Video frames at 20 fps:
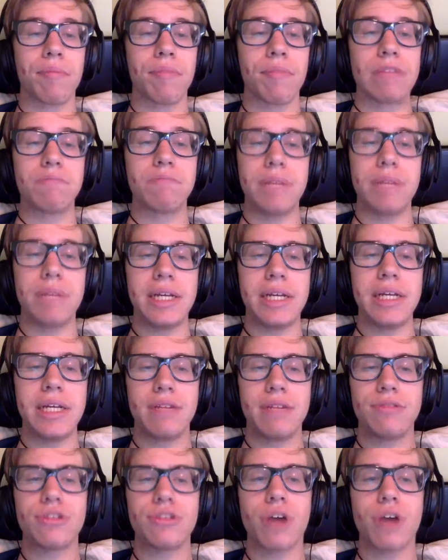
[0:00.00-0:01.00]
Speaking
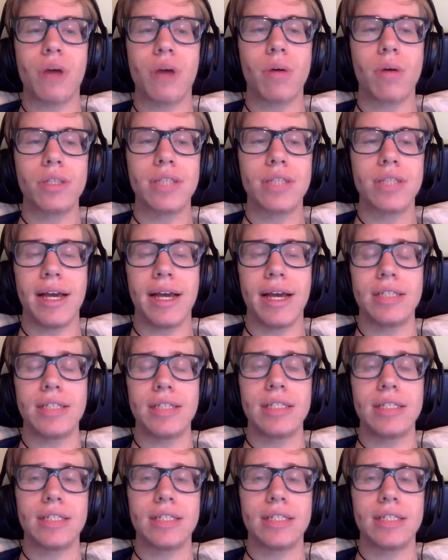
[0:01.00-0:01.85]
of Star Wars Land,